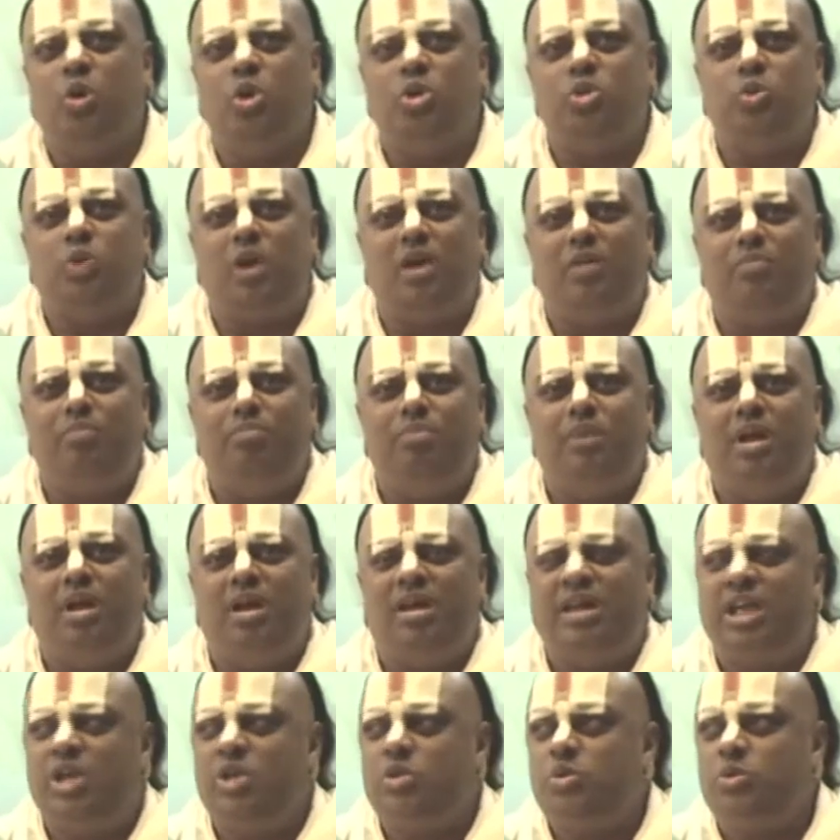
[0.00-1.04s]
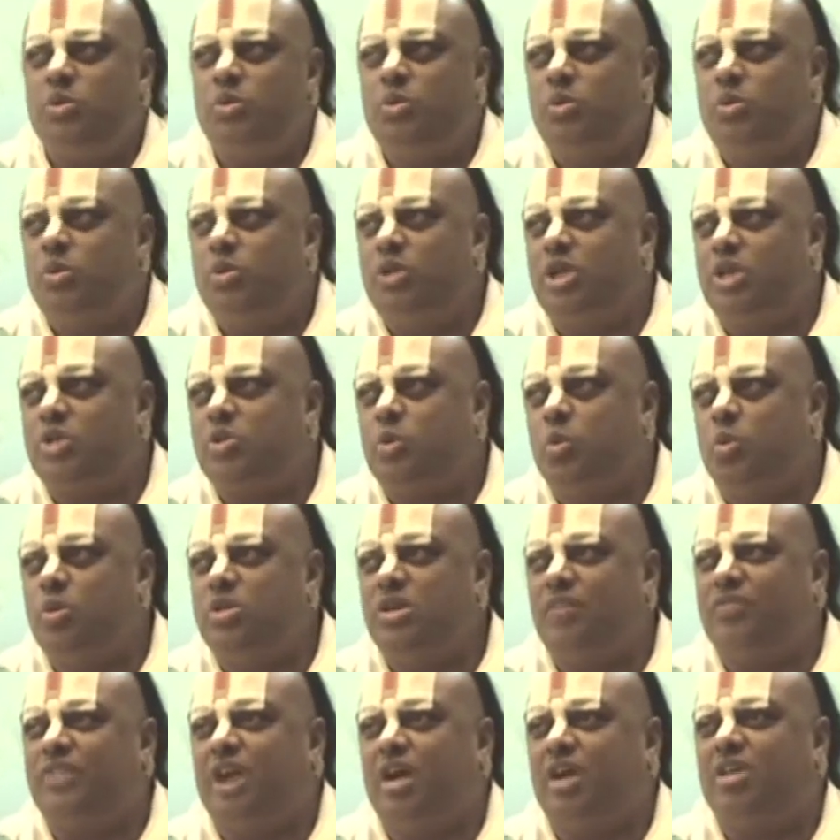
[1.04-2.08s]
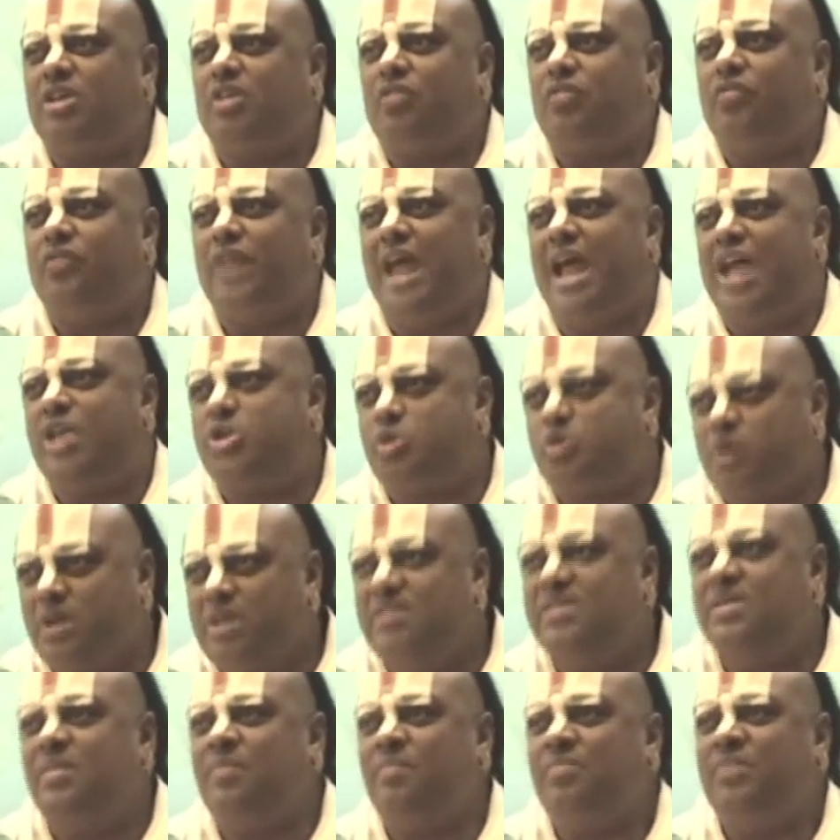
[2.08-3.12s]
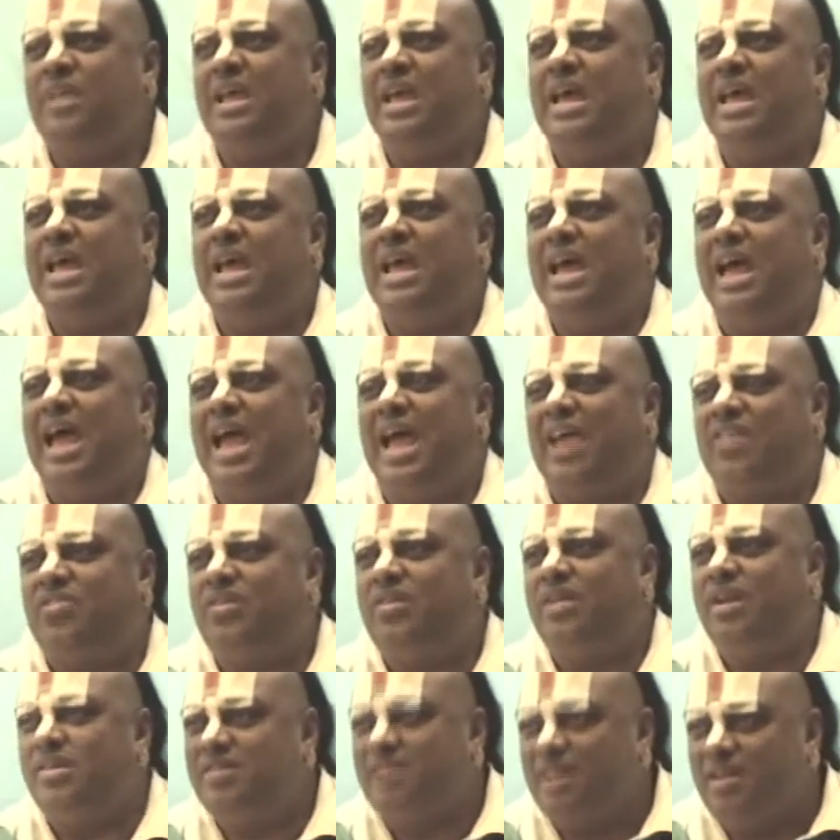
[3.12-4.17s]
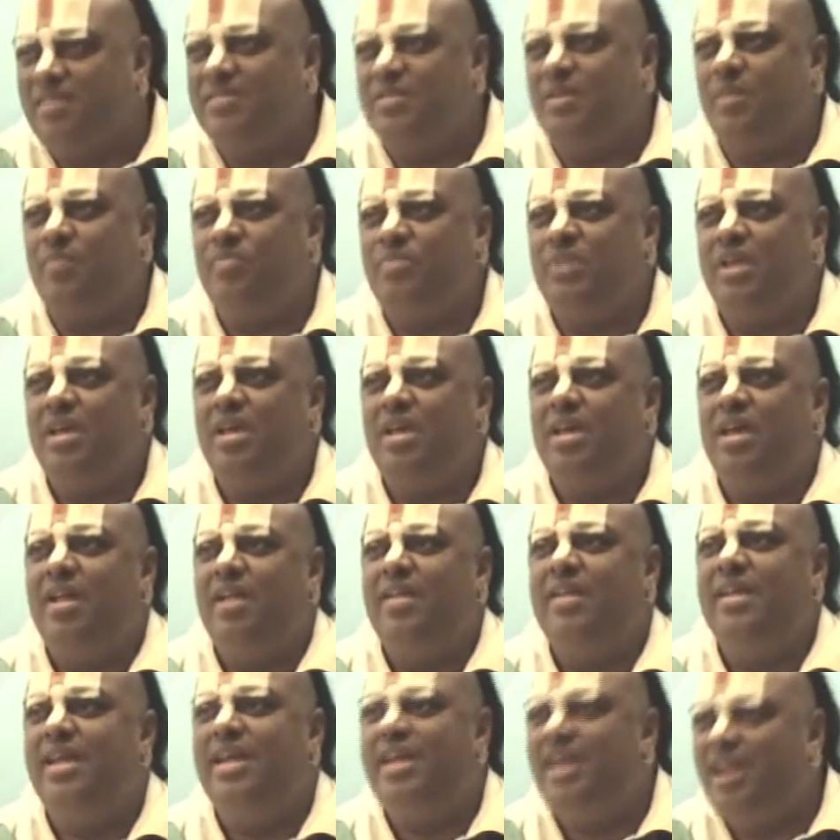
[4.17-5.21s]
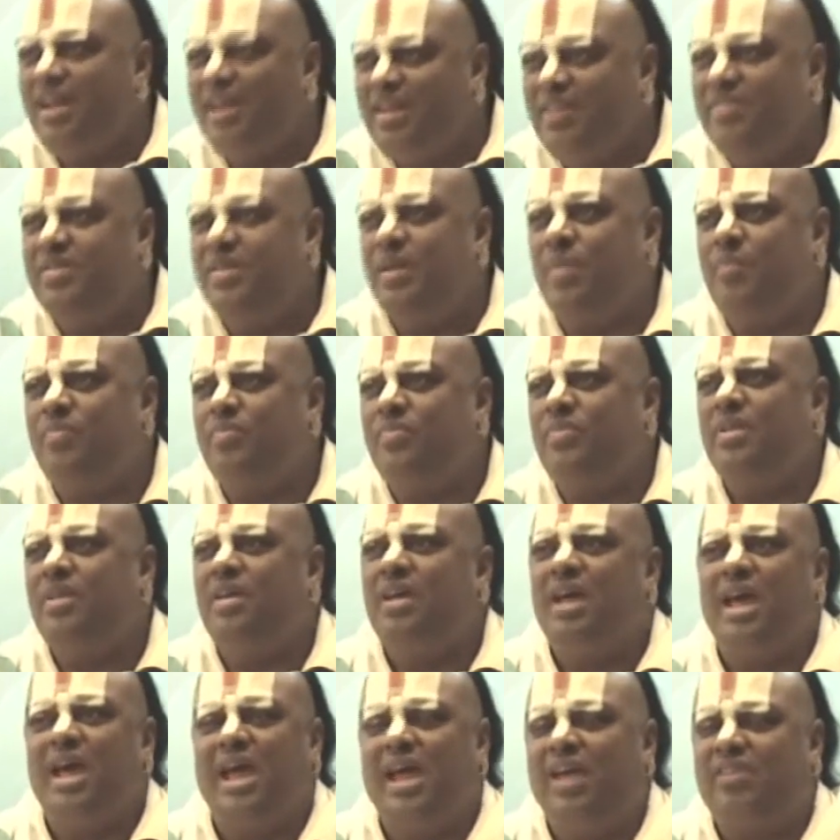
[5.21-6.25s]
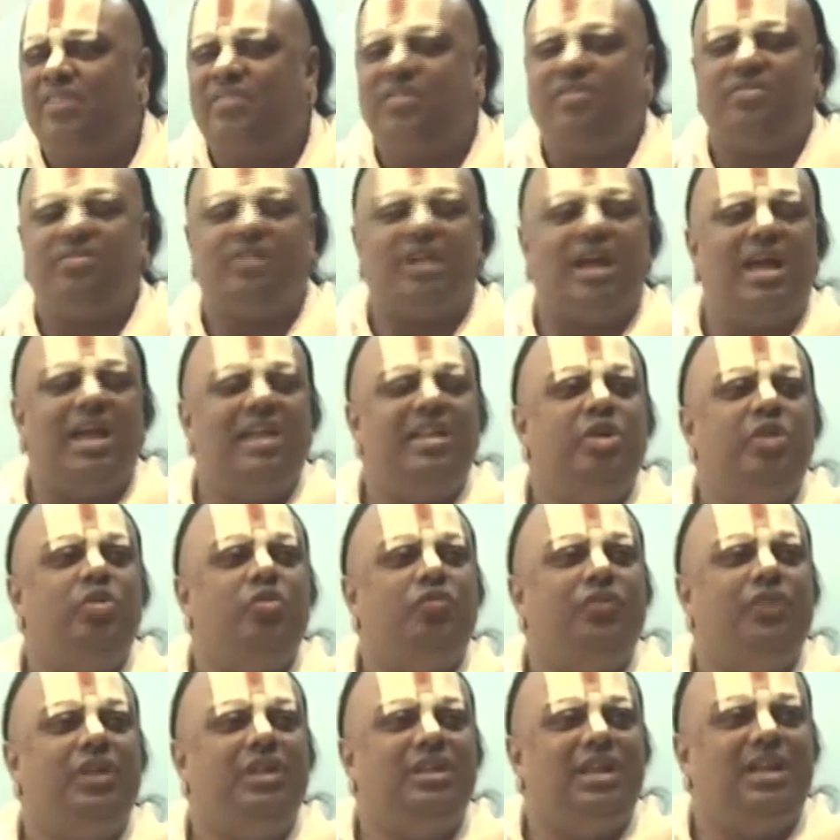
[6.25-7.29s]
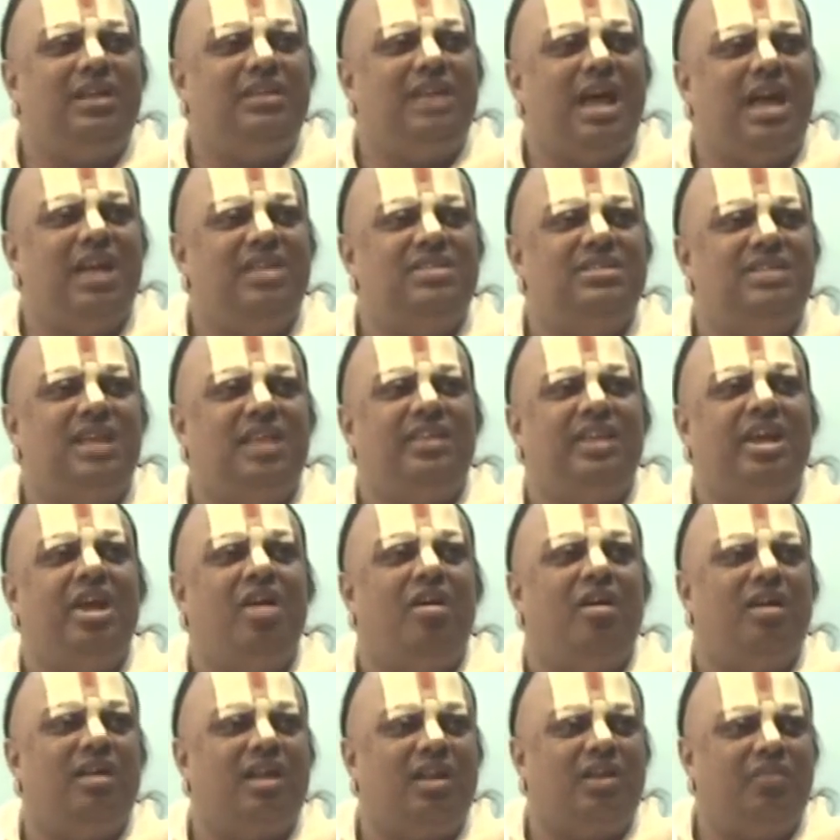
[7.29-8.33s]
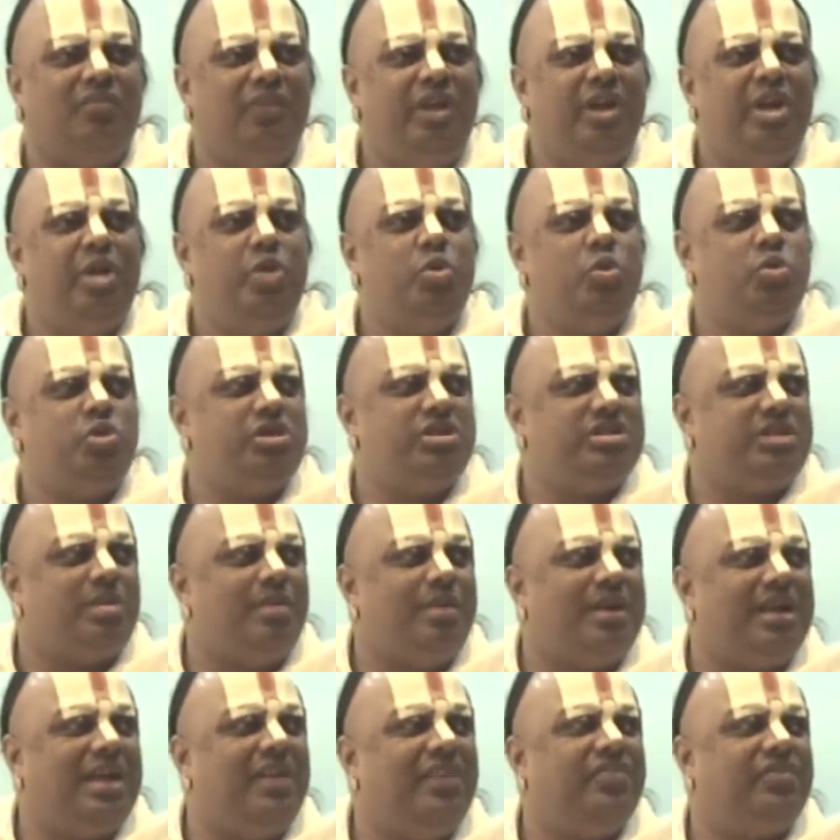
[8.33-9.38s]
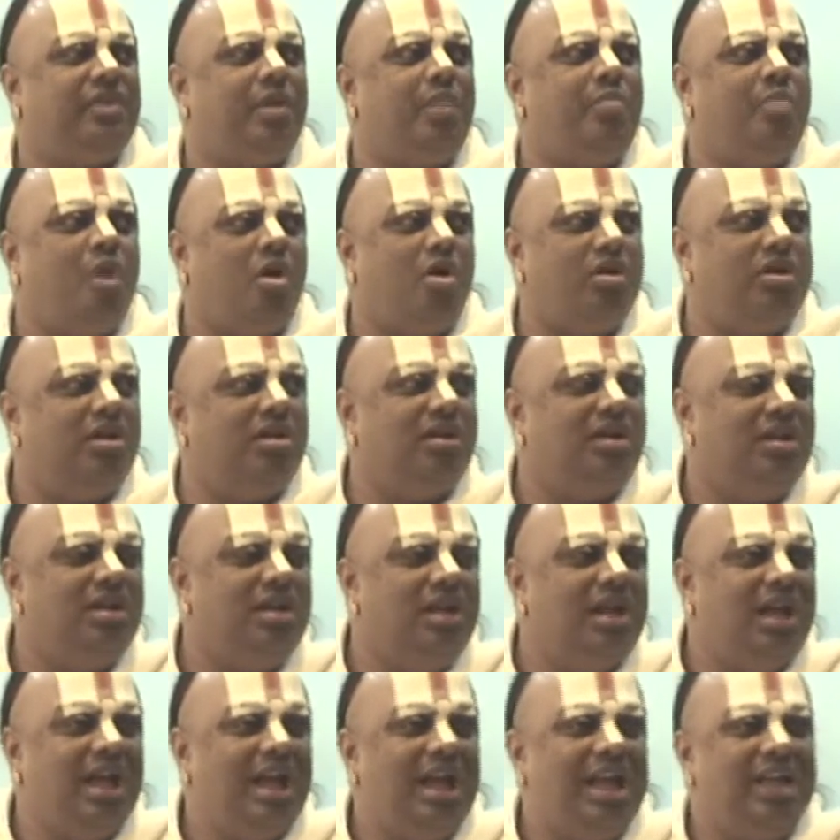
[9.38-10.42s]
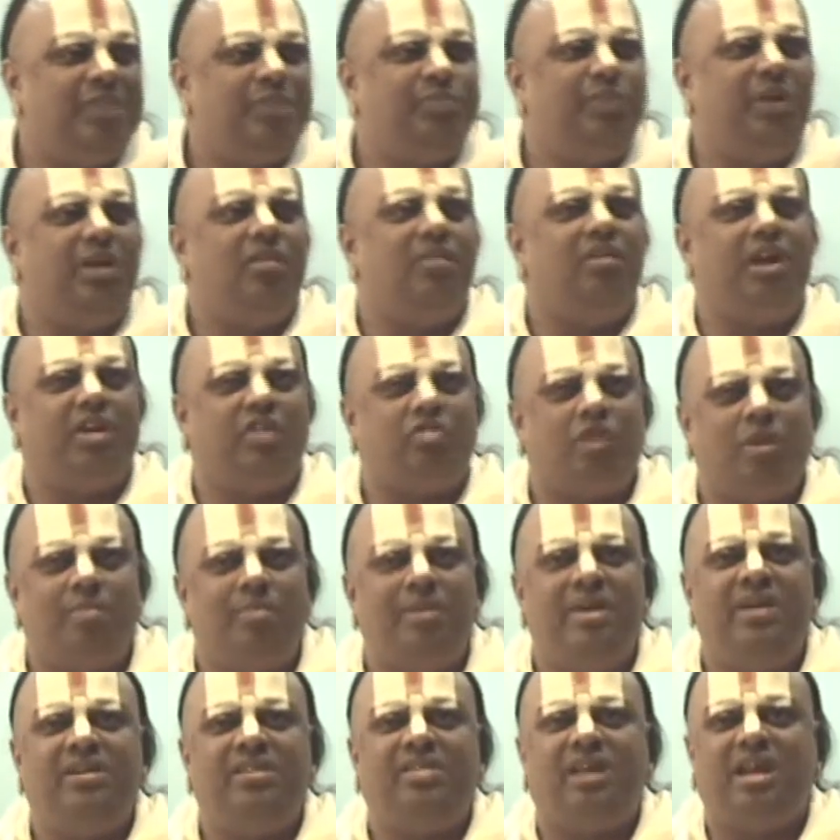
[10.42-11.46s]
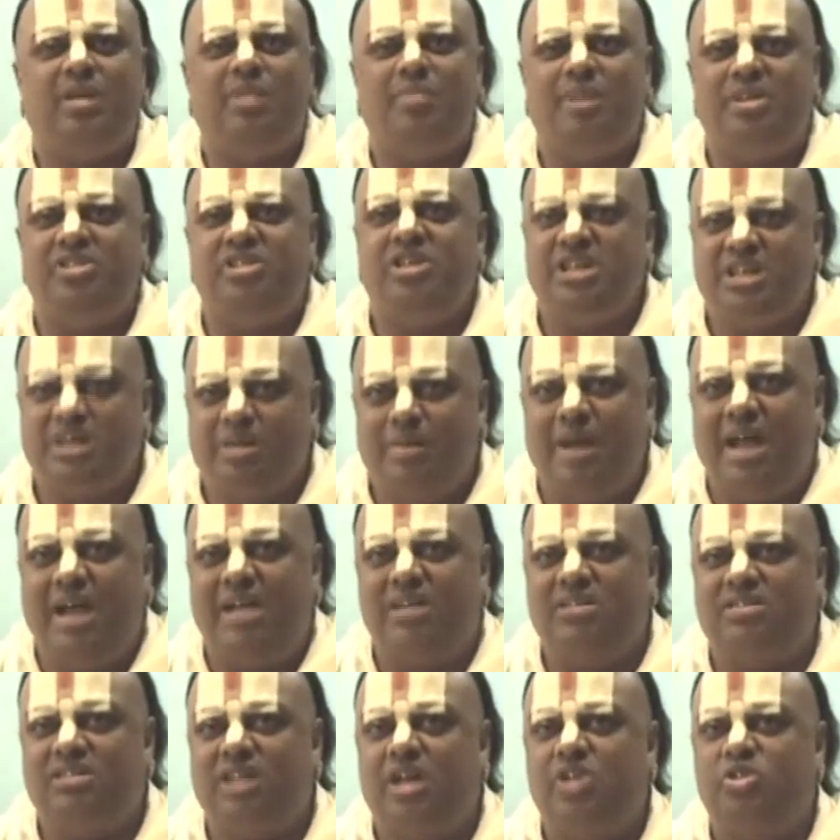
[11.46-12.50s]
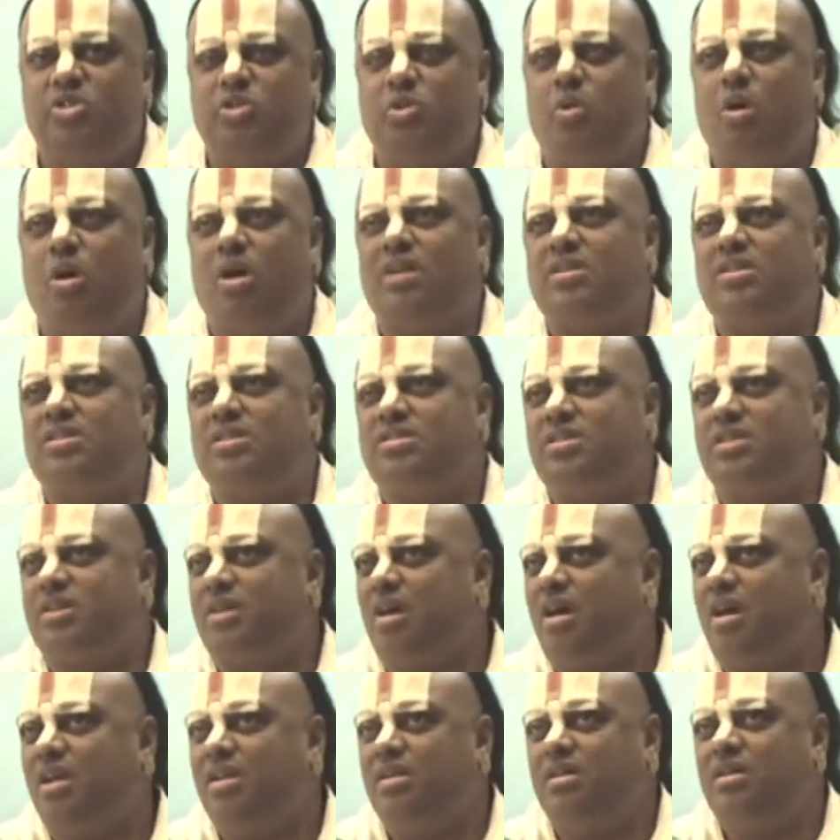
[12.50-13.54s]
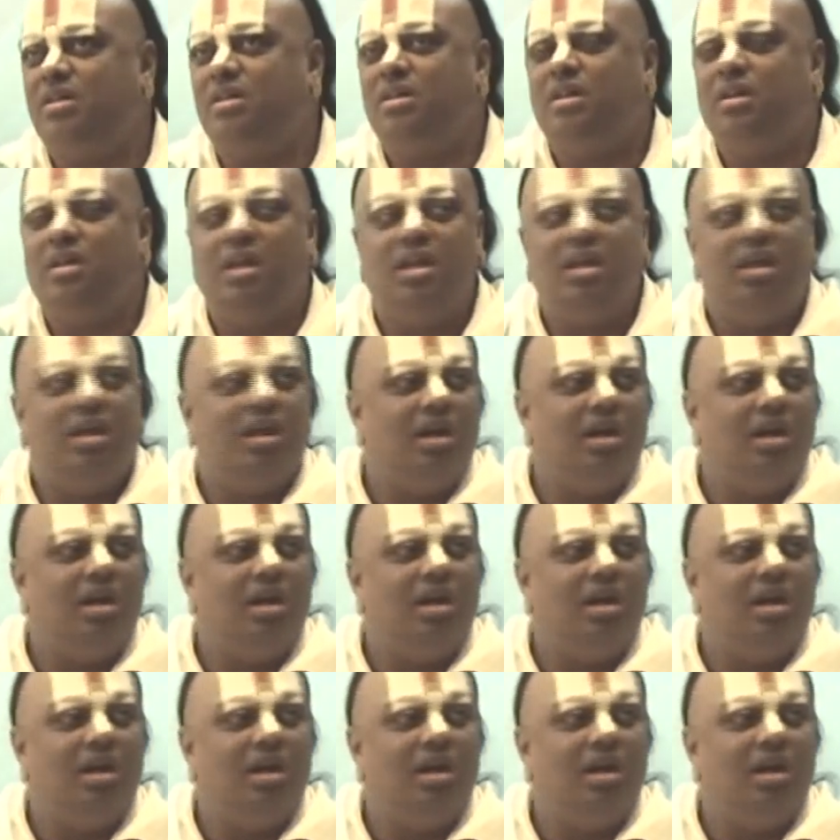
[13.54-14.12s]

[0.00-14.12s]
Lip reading: And those who belong to the schools of thought of naturalism, accidentalism, nihilism, etc., they do feel that there is nothing order. We do systematize some order as per our requirement or emerging demands. There is no order such at all.